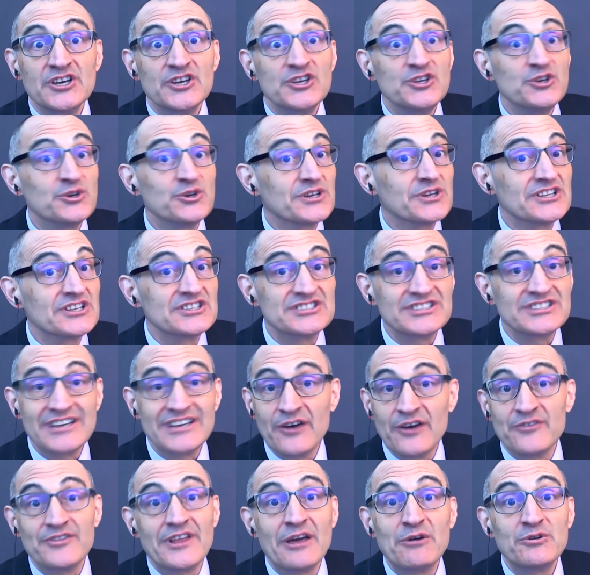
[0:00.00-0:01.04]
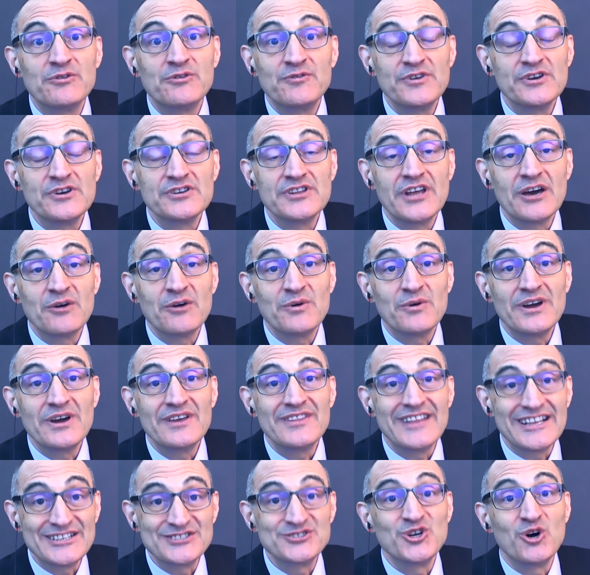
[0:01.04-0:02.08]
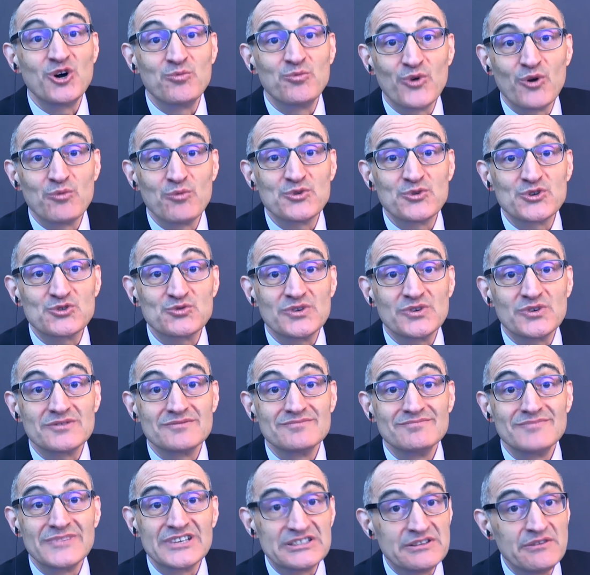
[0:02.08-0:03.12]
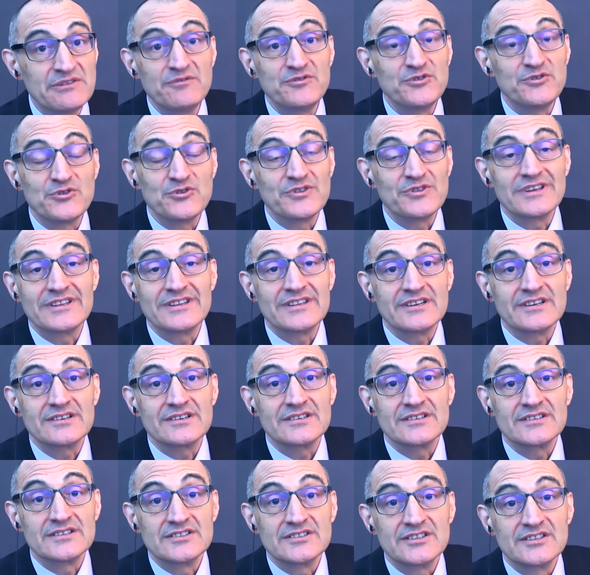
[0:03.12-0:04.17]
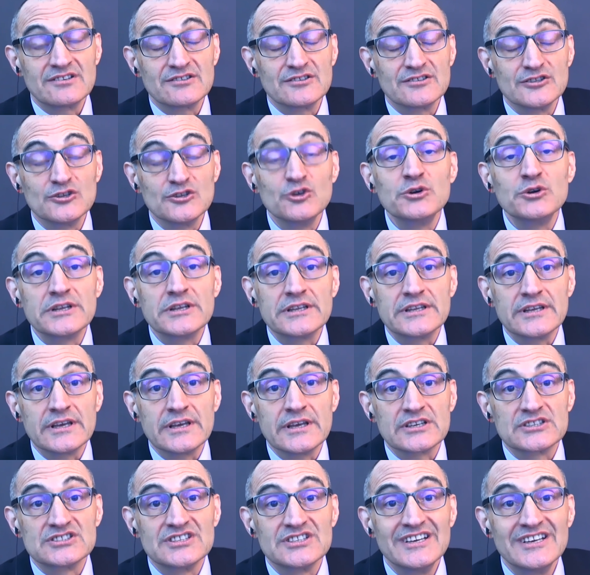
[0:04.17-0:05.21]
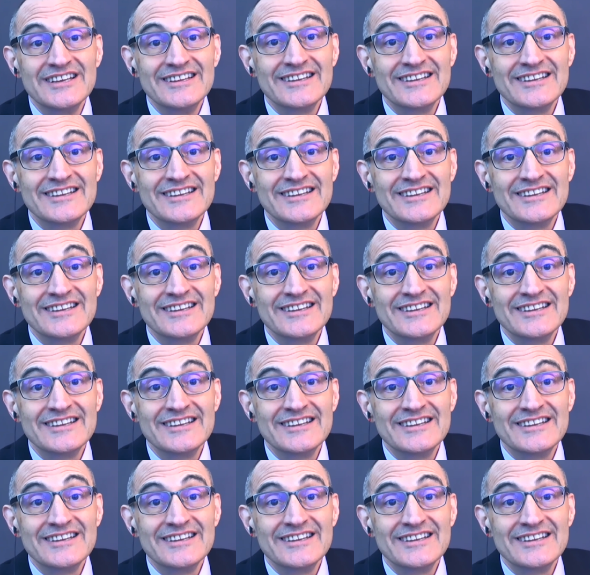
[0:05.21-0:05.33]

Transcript: You can understand how they would feel that way. That's an all-purpose one, because even if you think they're lunatics,